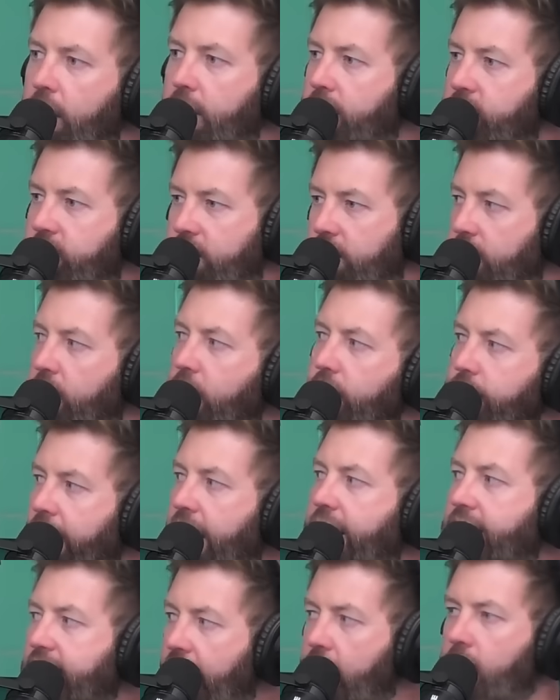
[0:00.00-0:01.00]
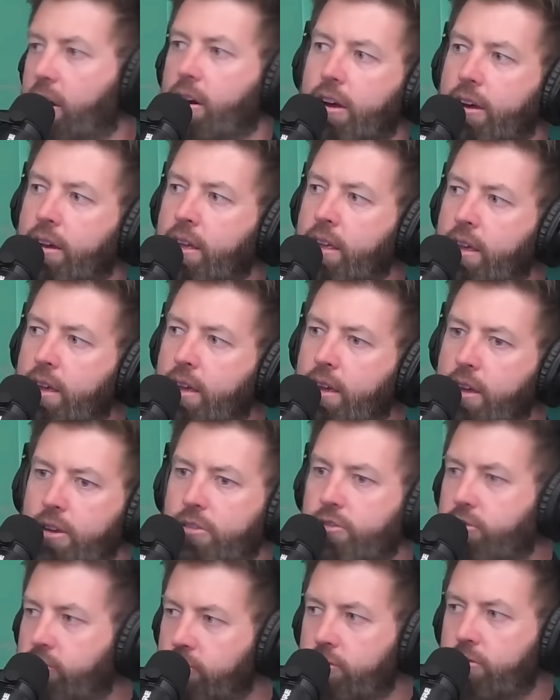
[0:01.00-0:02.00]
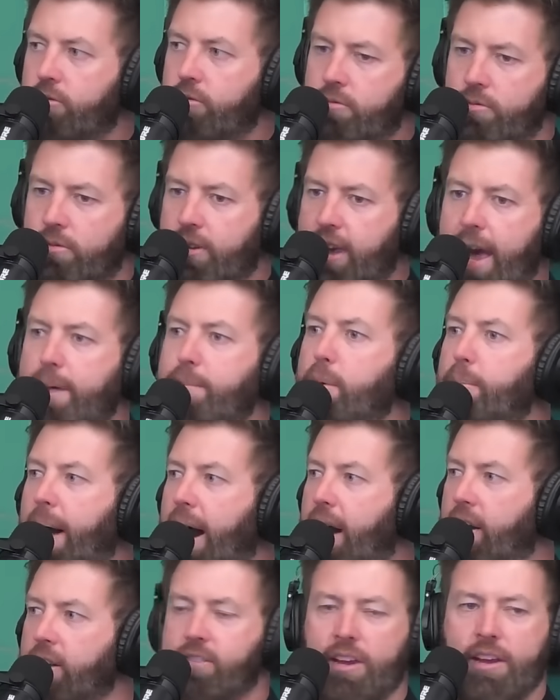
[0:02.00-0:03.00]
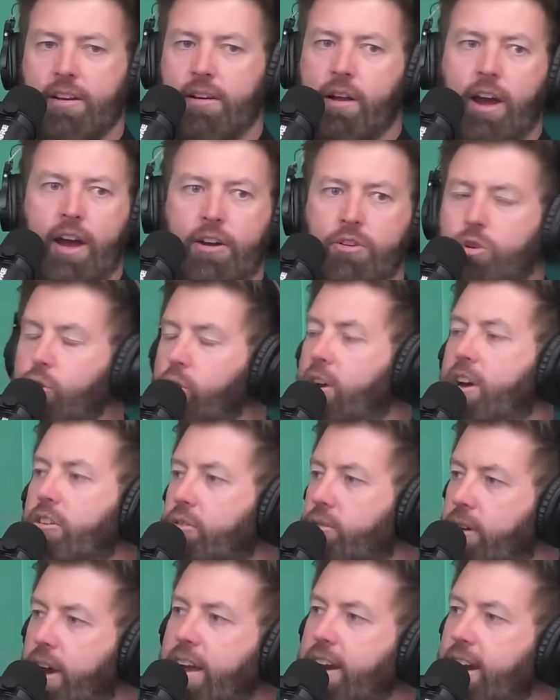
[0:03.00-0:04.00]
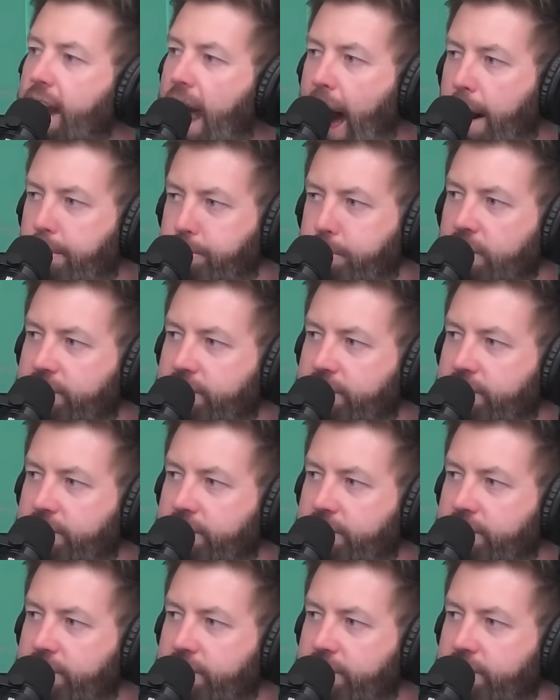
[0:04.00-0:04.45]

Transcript: the Silicon Valley era came about? It's like, who can create an app the